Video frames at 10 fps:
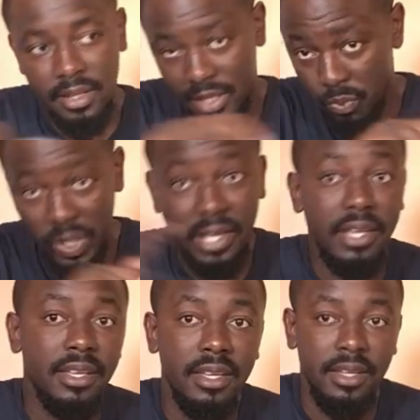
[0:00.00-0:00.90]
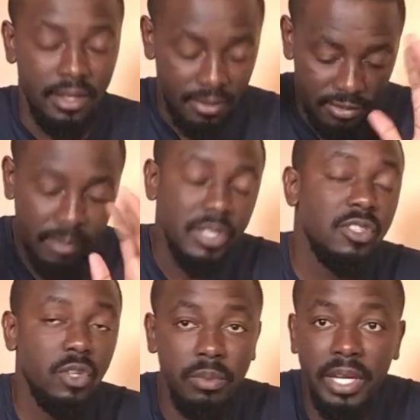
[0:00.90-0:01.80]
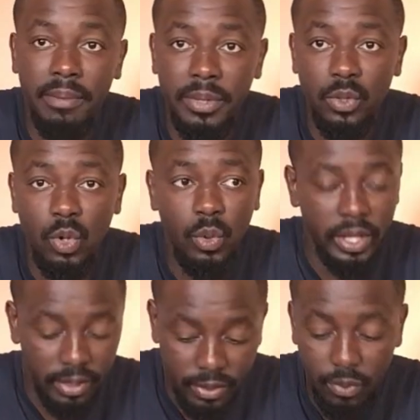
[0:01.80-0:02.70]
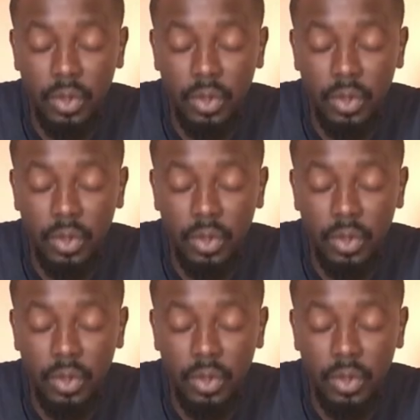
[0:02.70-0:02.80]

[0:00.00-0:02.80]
that week, Farmers Day will be up and going.